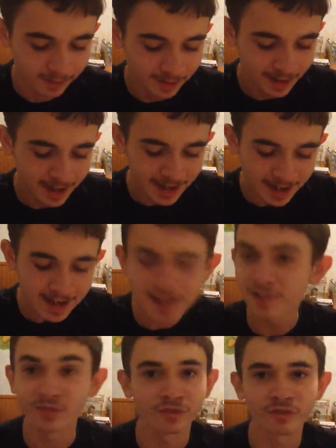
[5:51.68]
It
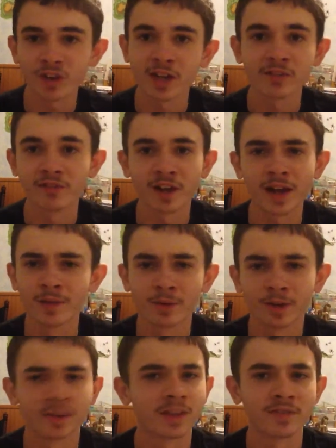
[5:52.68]
is freaking
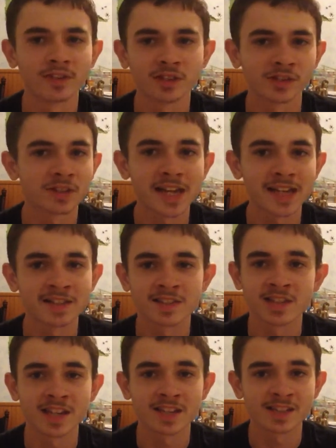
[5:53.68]
Vine-worthy if it just lasts
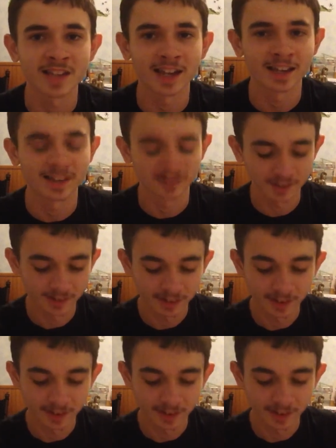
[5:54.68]
6 seconds.